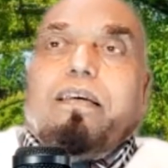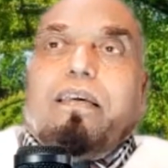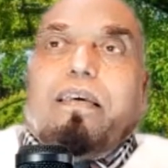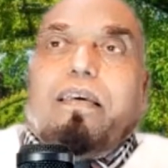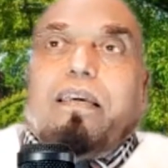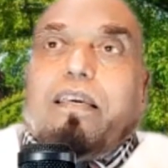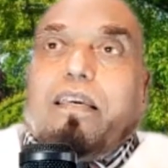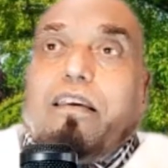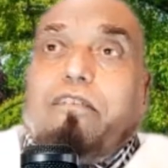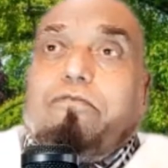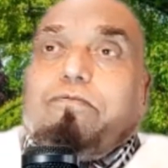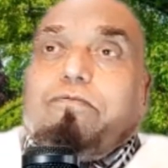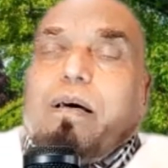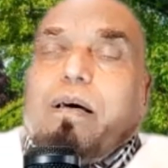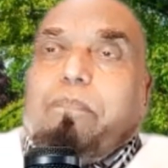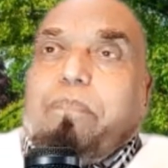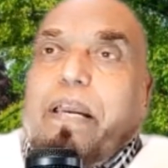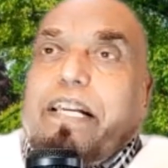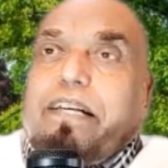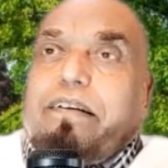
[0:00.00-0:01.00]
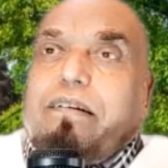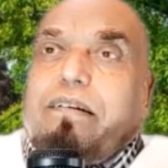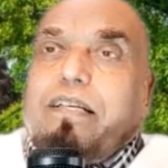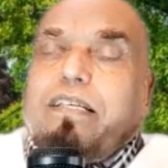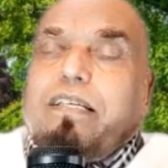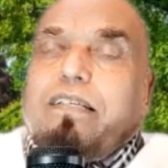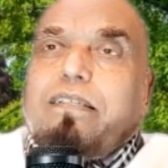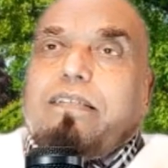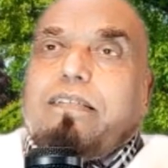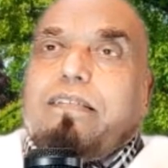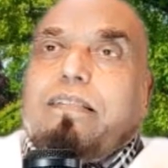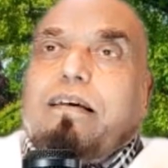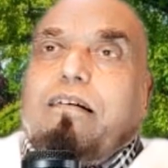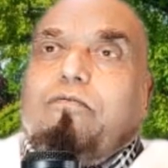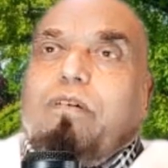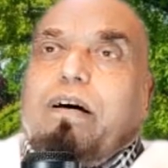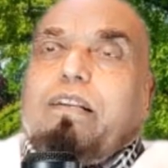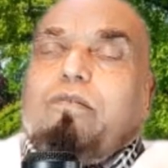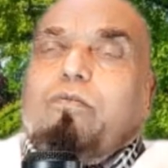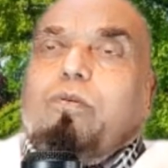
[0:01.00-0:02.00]
If the painter is the
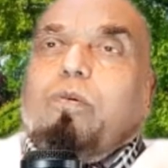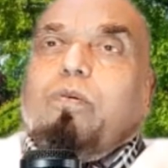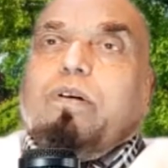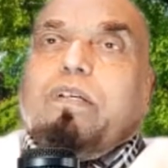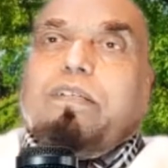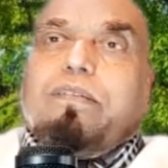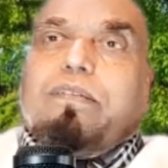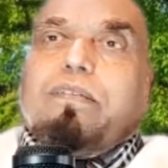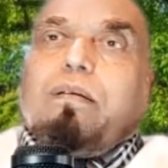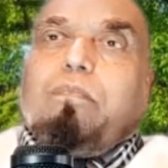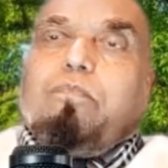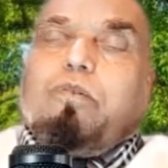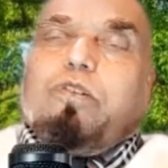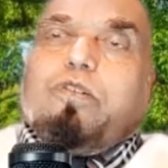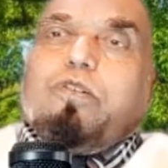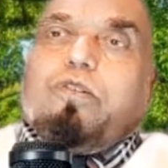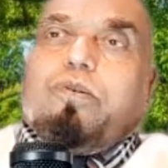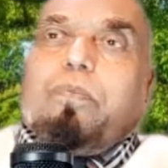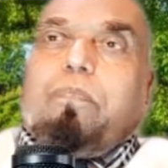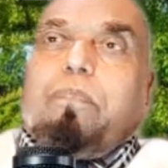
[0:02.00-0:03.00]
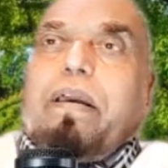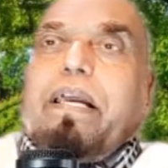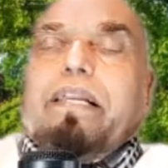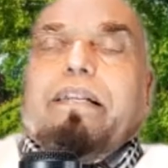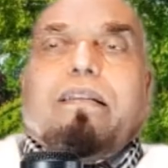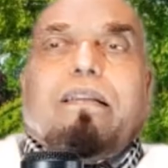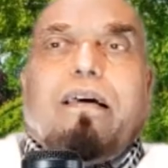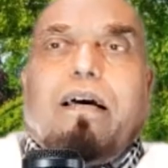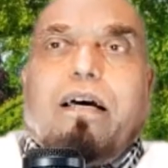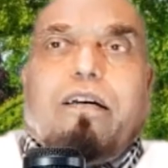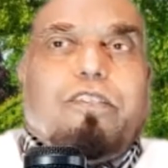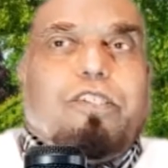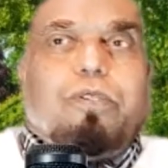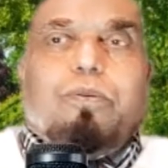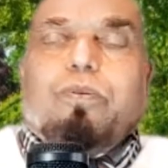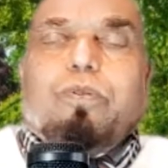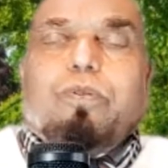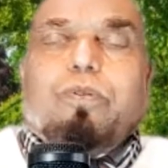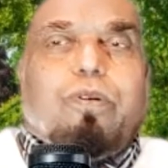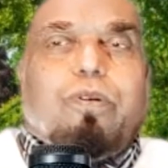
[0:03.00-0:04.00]
one who is supposed to paint,
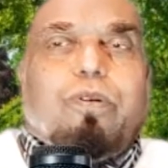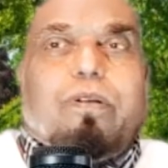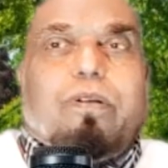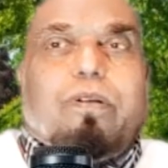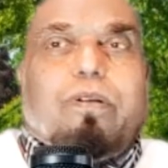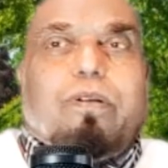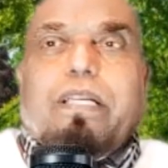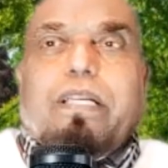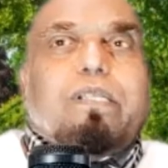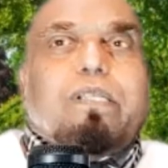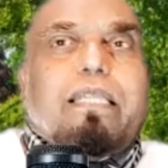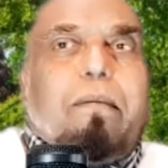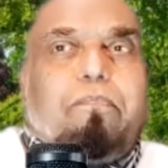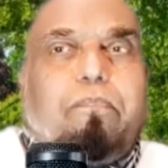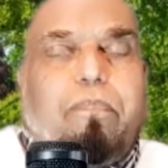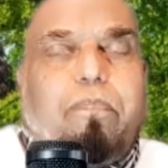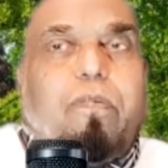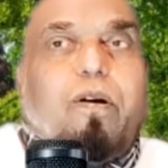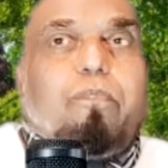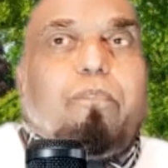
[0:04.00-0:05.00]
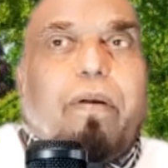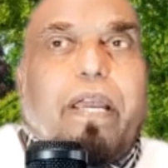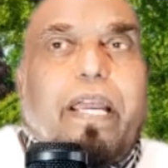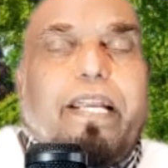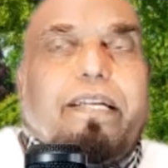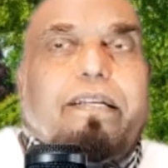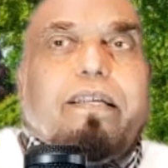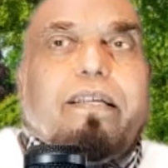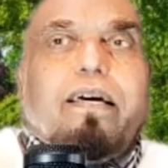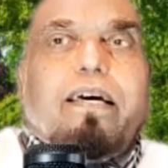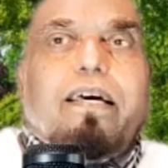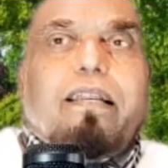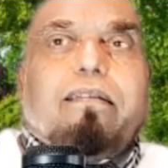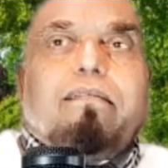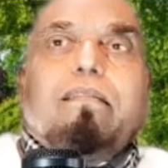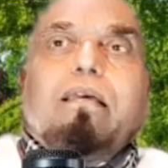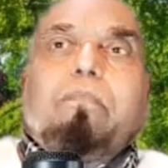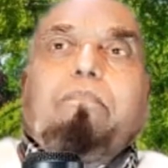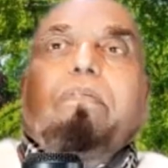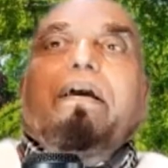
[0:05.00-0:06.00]
you don't have to say the painter,
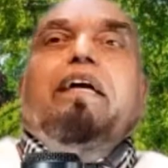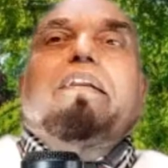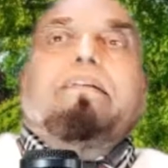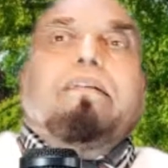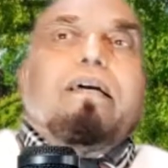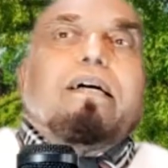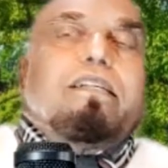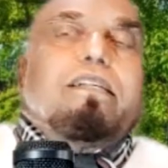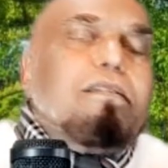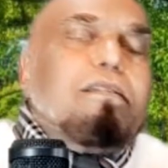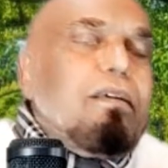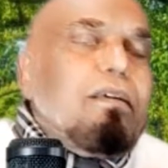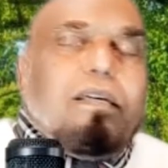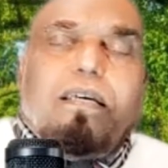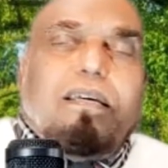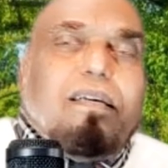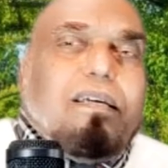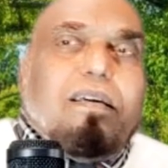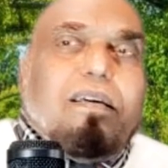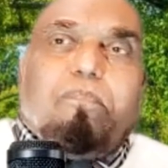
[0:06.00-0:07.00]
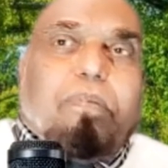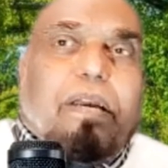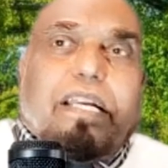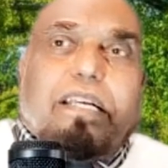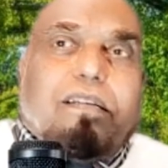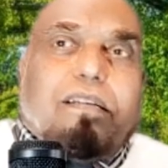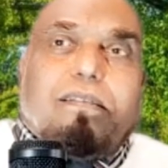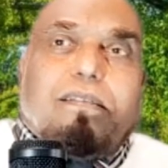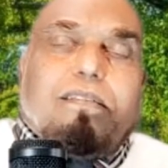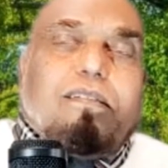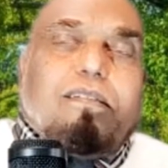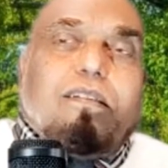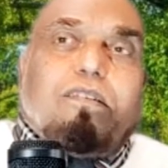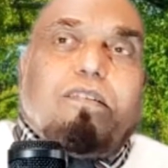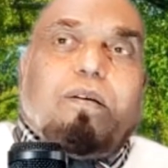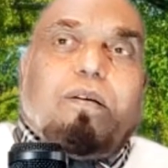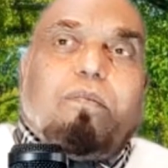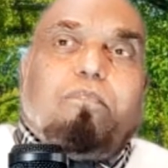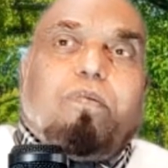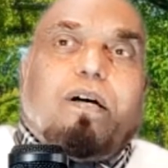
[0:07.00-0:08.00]
the painters. Painter is
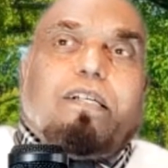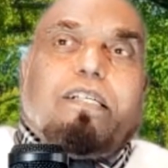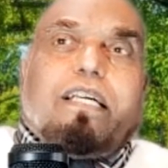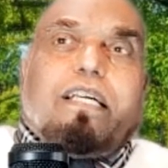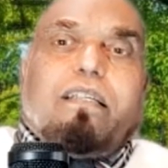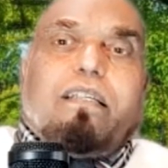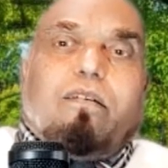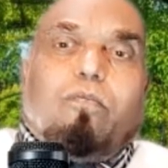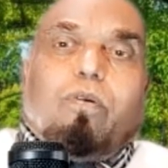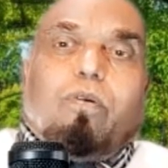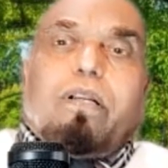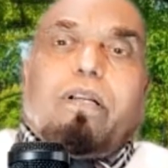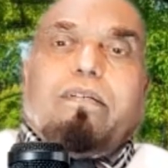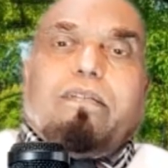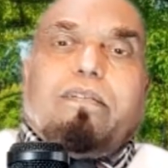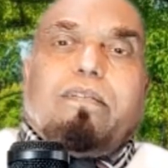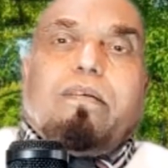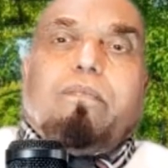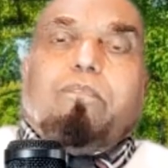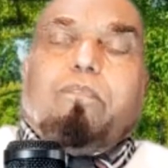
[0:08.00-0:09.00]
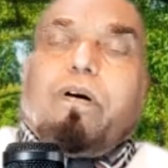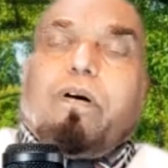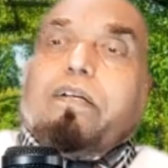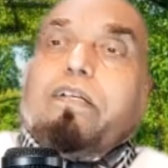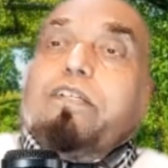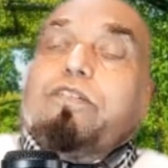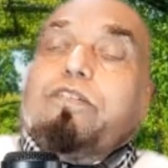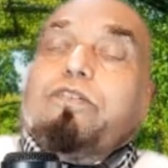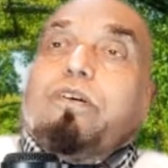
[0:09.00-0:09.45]
not important, the work is important.